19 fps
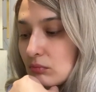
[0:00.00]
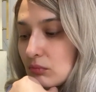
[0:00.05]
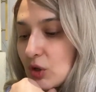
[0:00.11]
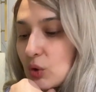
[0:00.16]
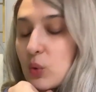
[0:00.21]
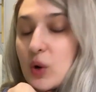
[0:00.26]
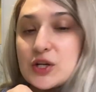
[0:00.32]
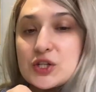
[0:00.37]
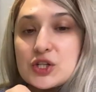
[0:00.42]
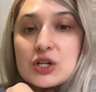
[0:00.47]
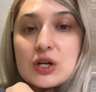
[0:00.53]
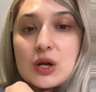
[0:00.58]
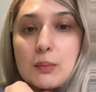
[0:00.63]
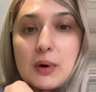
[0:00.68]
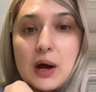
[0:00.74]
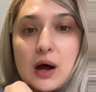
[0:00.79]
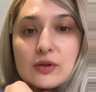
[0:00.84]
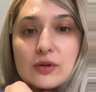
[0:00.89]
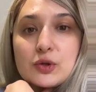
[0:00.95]
question
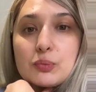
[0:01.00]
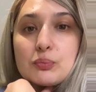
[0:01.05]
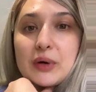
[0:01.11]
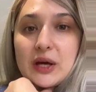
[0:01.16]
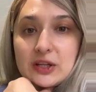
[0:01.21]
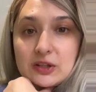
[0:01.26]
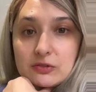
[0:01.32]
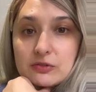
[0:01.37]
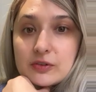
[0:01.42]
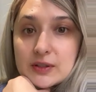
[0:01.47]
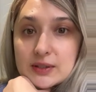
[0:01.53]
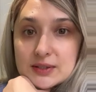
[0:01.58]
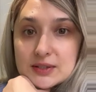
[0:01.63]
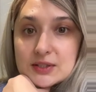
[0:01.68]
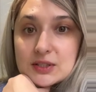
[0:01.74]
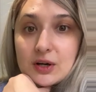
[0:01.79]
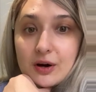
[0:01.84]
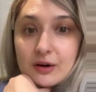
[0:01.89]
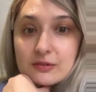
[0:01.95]
about the
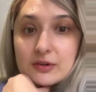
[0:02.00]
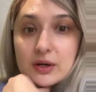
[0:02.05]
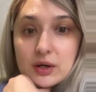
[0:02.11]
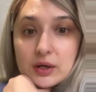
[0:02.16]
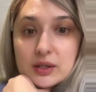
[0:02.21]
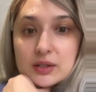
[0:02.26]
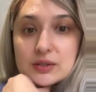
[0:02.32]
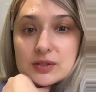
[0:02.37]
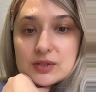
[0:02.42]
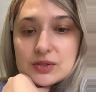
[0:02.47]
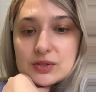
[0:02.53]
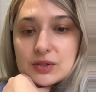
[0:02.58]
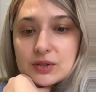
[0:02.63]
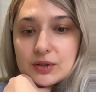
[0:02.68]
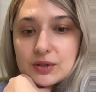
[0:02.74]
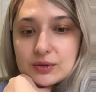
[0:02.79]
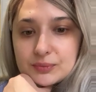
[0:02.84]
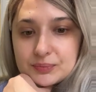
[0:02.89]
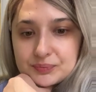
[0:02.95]
benefits of it.
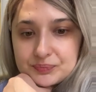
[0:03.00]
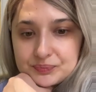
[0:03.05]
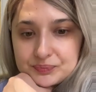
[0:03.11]
So,